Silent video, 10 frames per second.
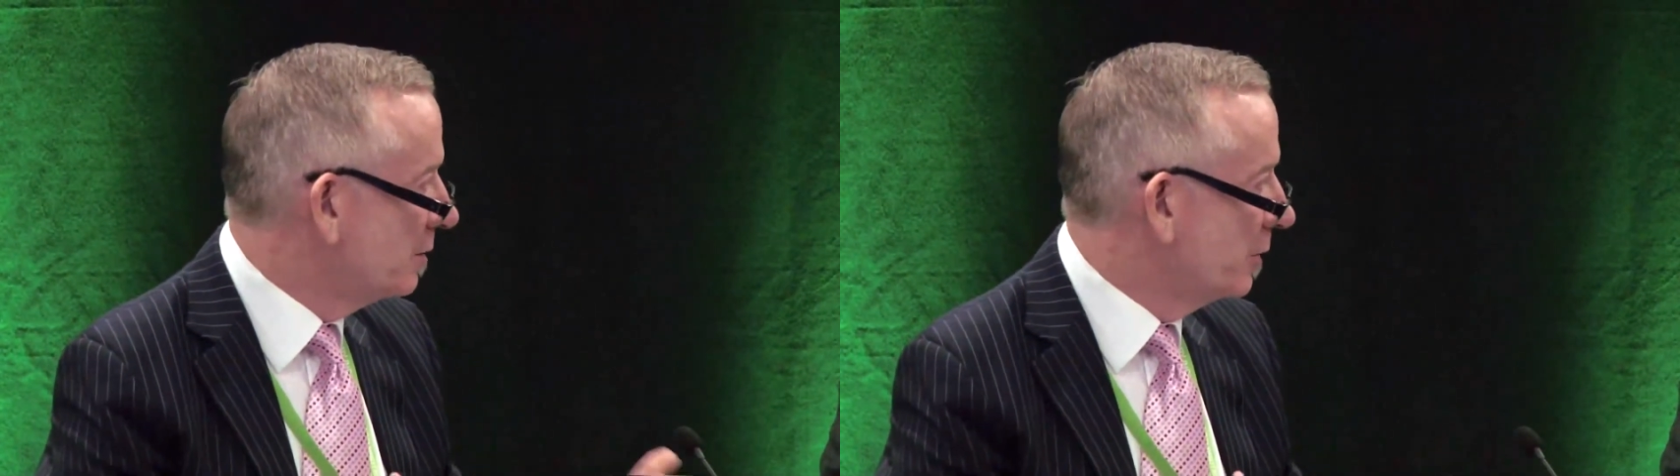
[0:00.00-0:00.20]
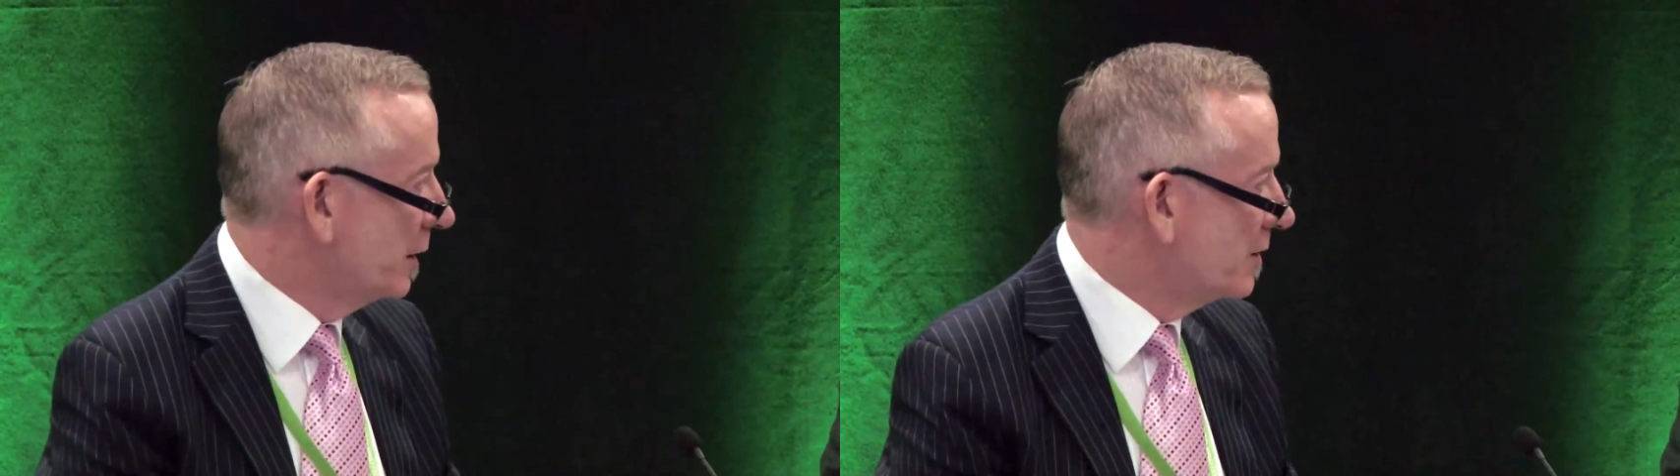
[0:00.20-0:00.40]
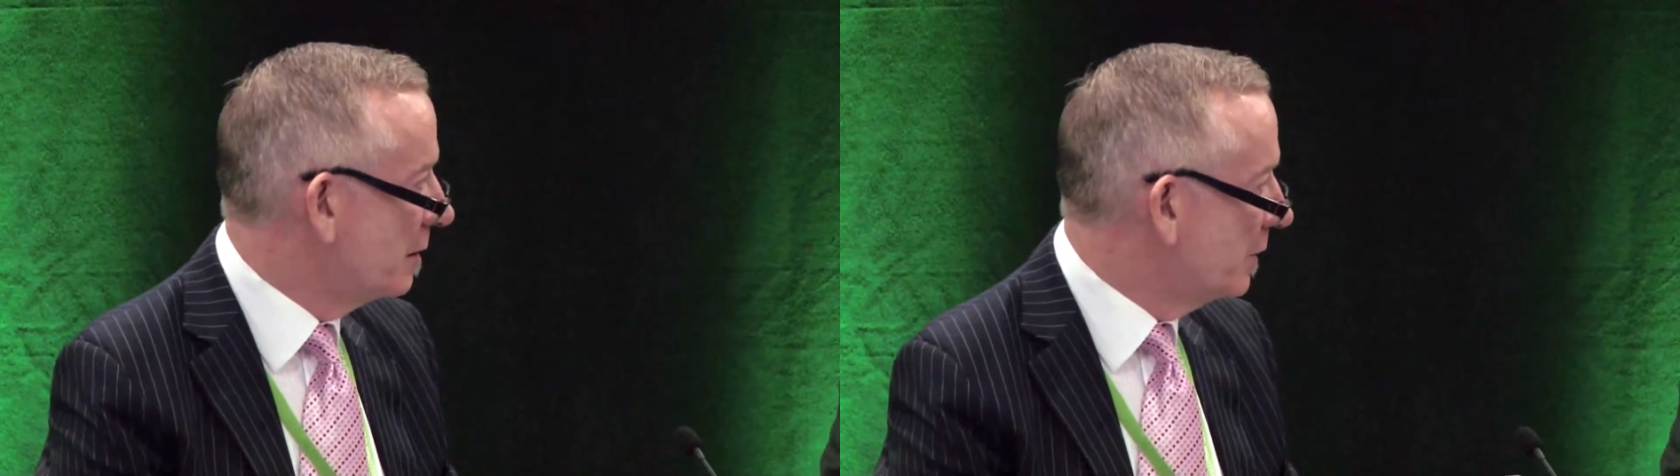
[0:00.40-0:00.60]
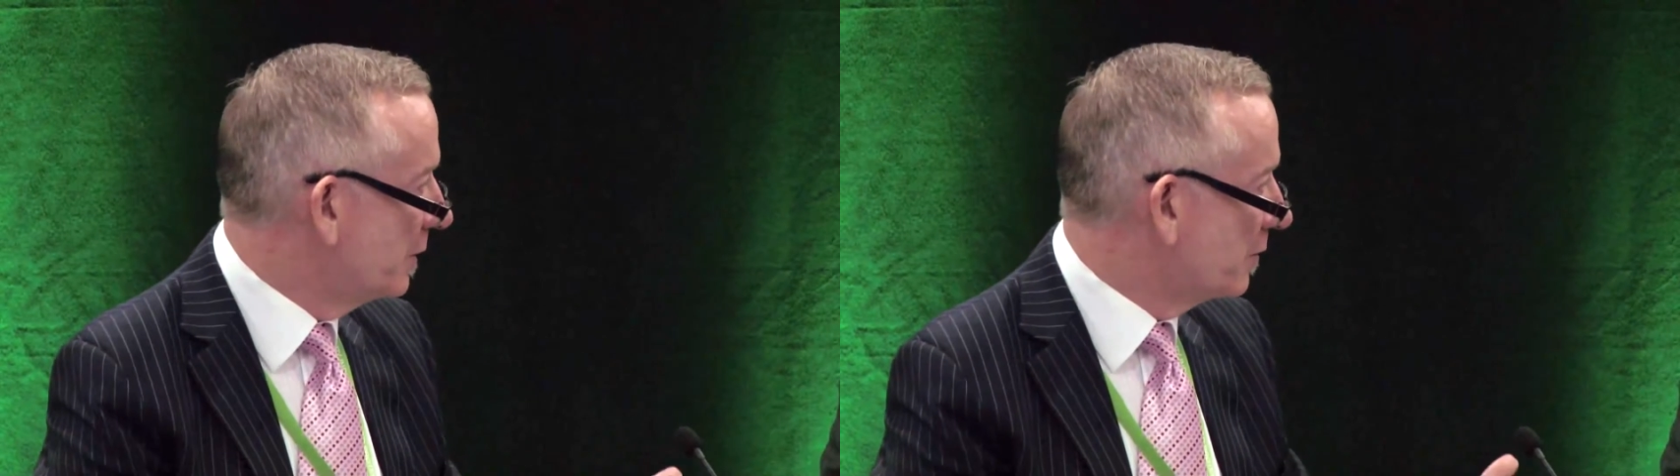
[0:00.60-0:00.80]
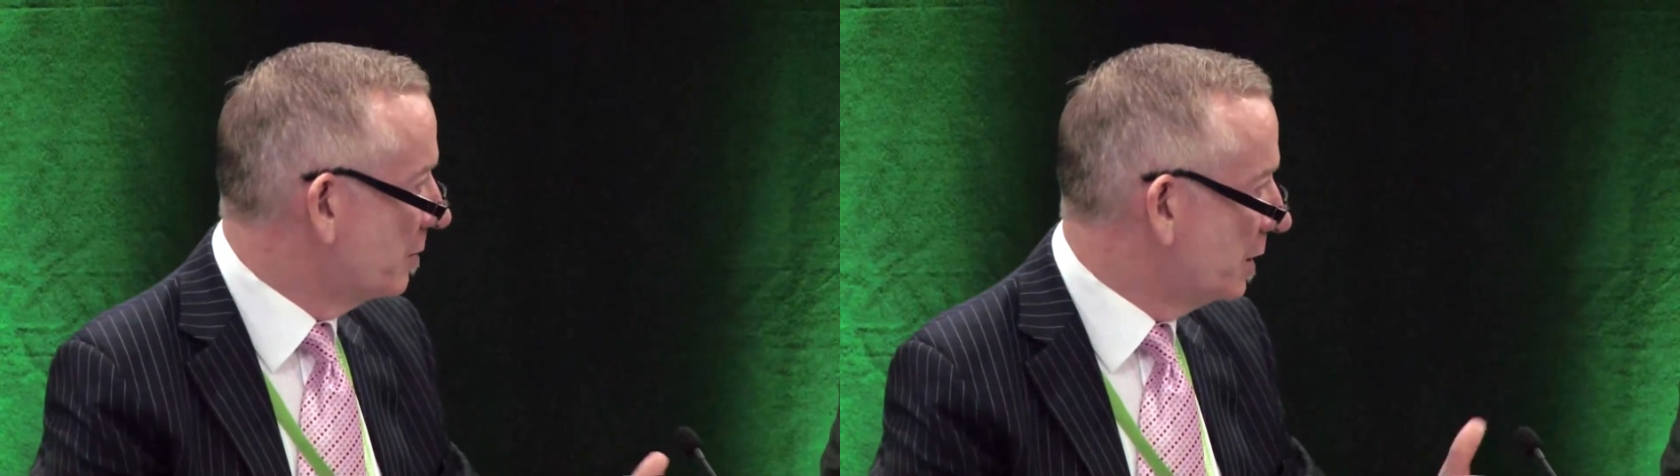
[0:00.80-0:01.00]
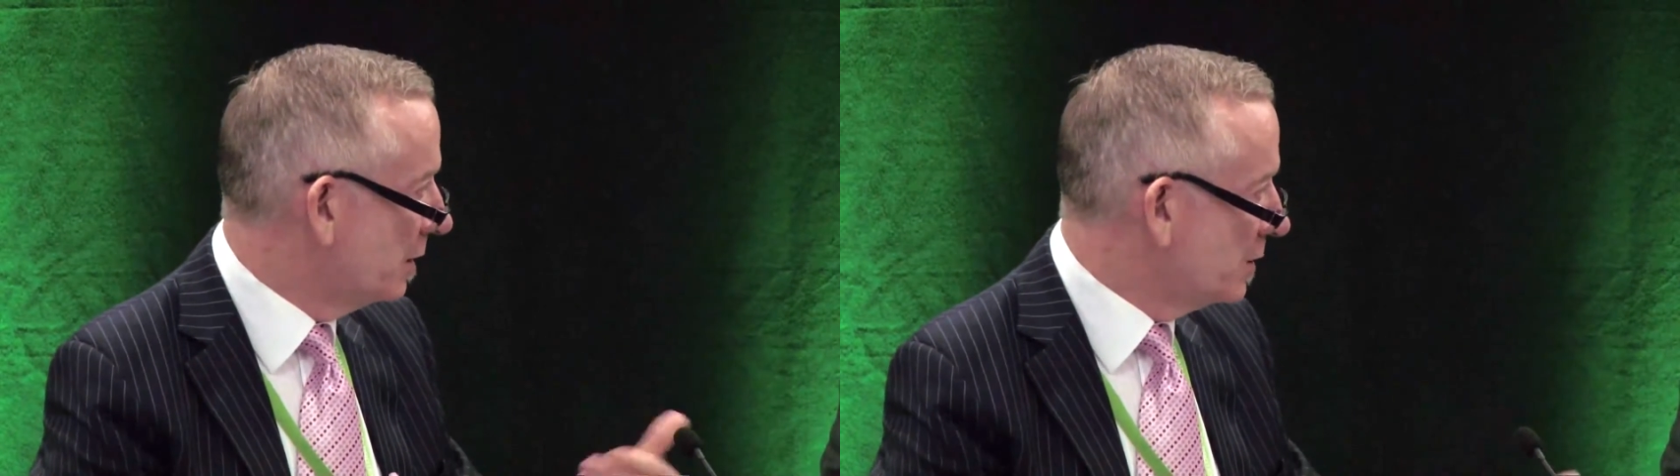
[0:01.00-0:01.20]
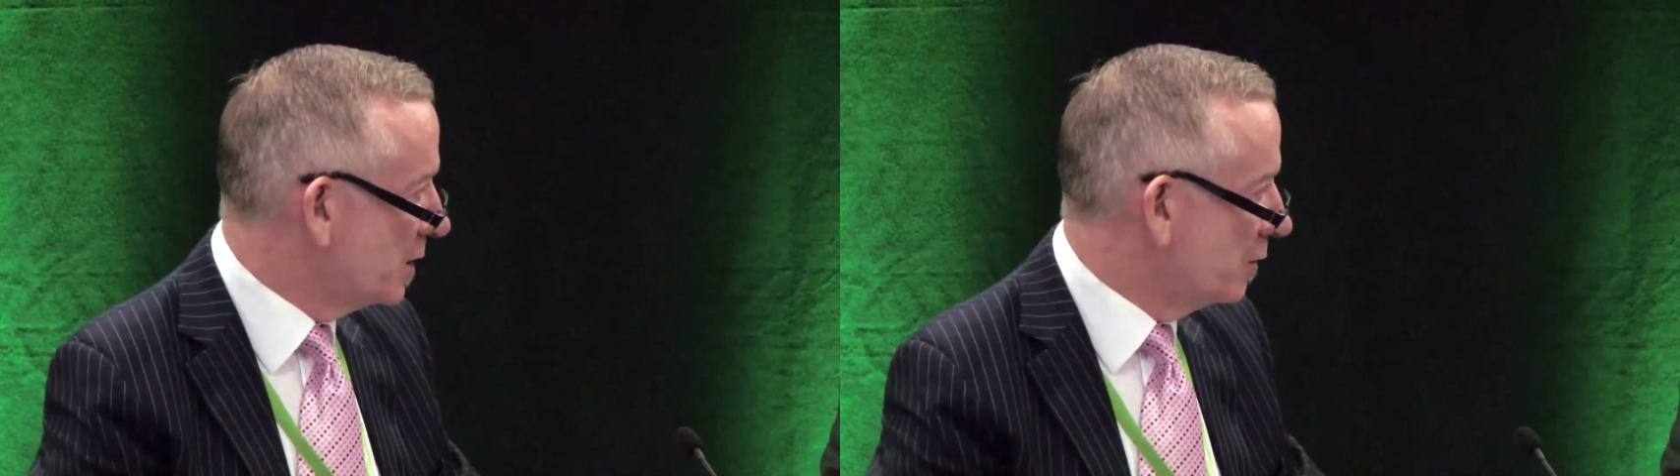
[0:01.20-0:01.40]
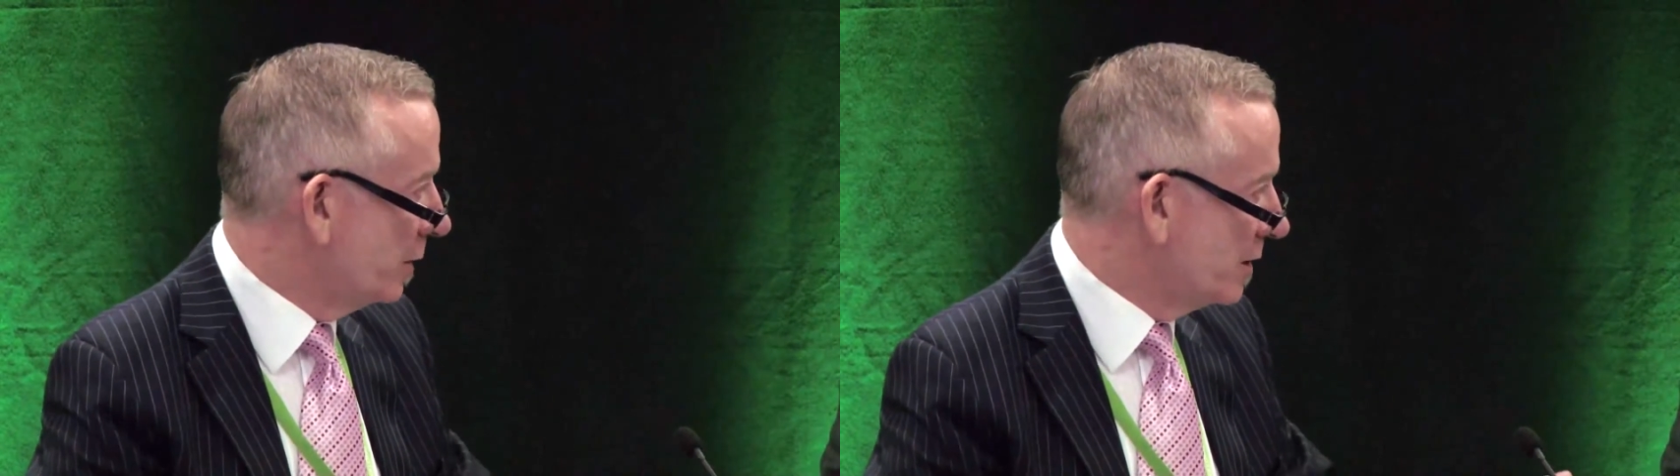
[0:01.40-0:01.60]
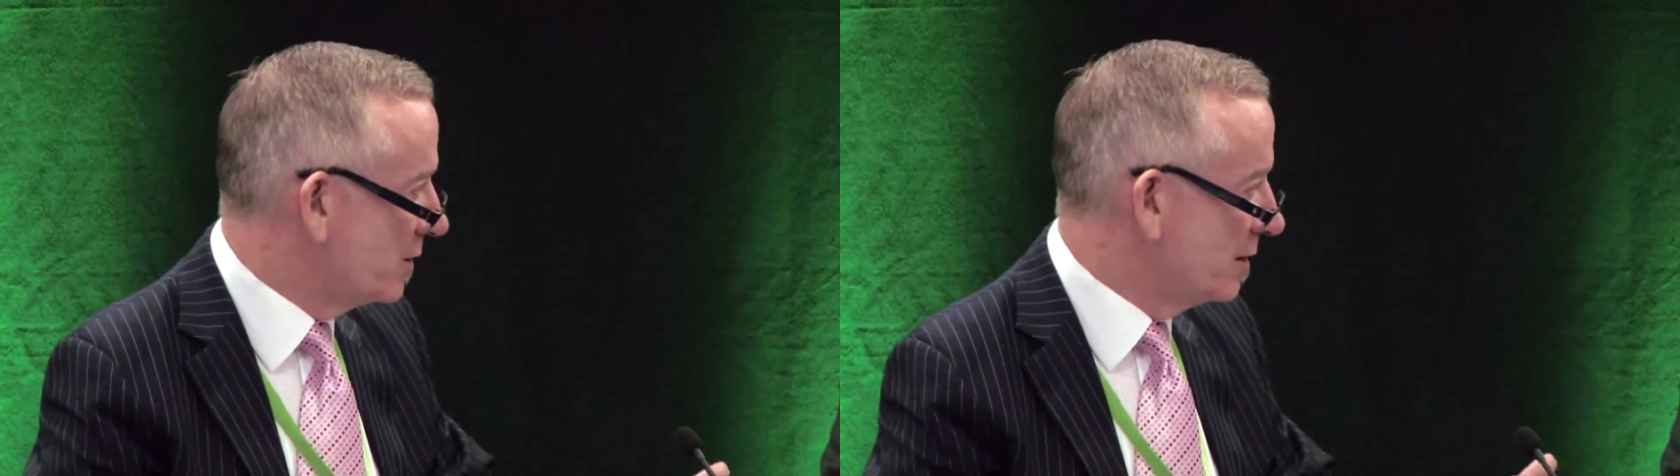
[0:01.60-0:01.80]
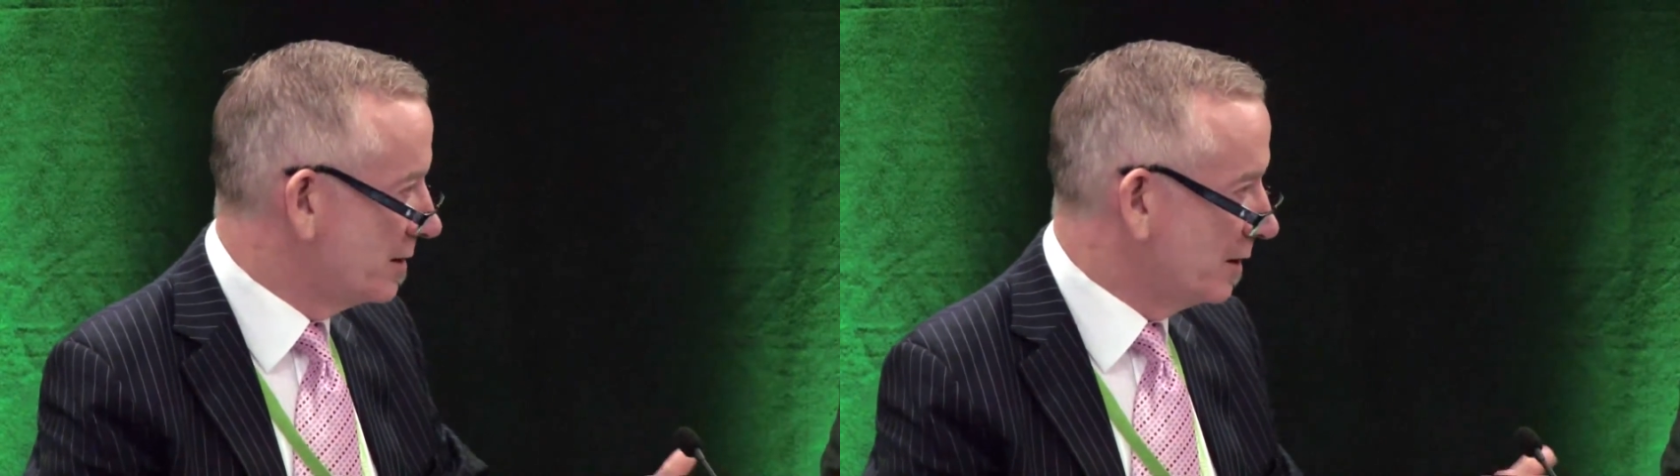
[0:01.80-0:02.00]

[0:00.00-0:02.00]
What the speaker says: when some of the criminology questions